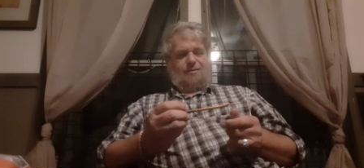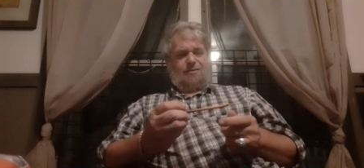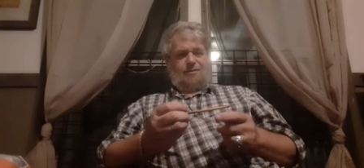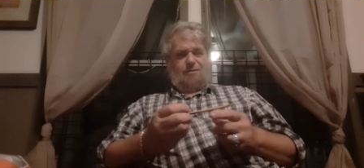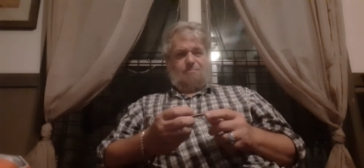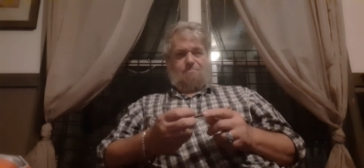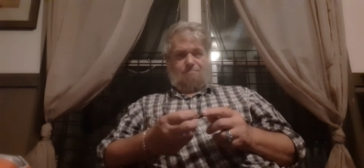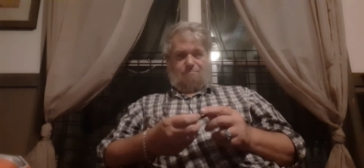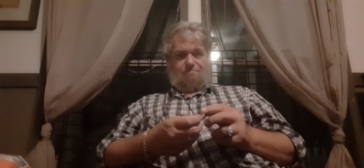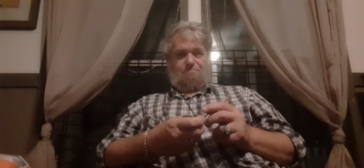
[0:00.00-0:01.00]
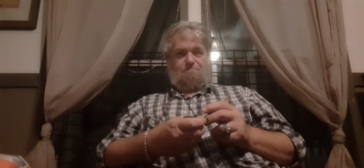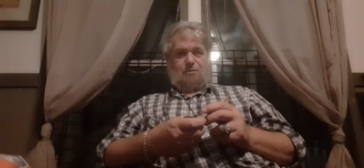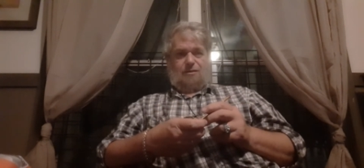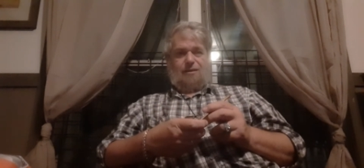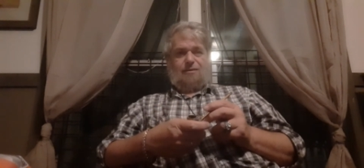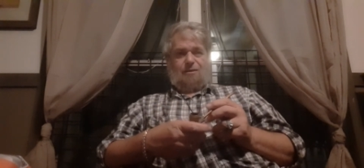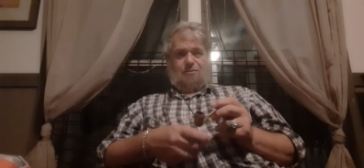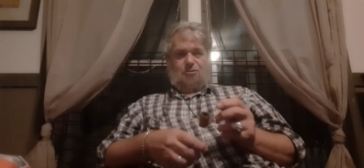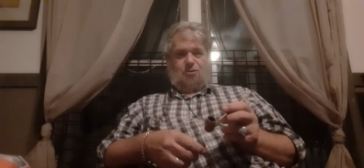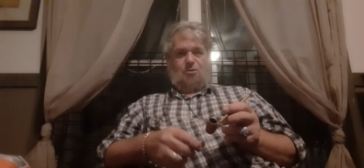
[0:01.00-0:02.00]
the
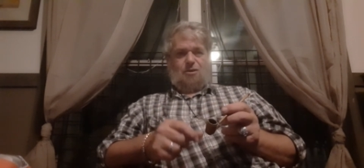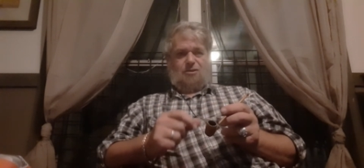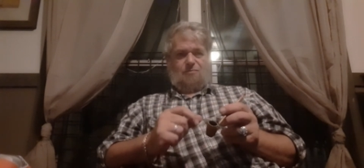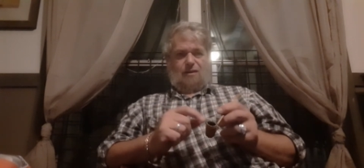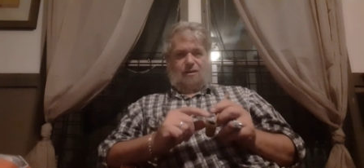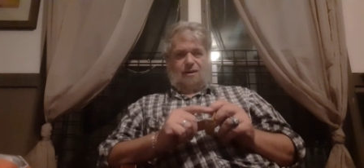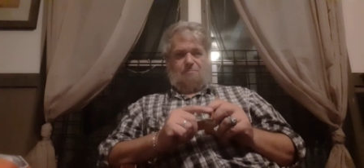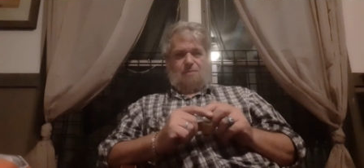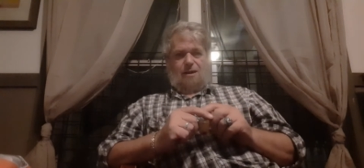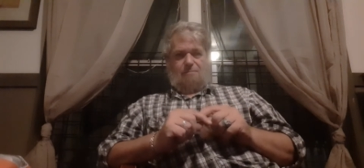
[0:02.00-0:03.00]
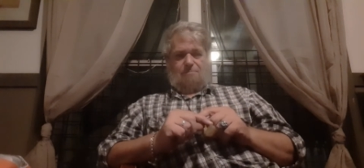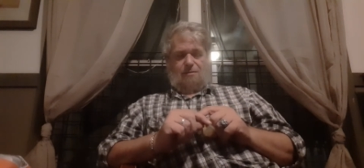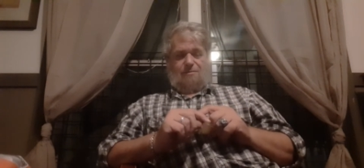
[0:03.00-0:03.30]
particular joys of a clay pipe.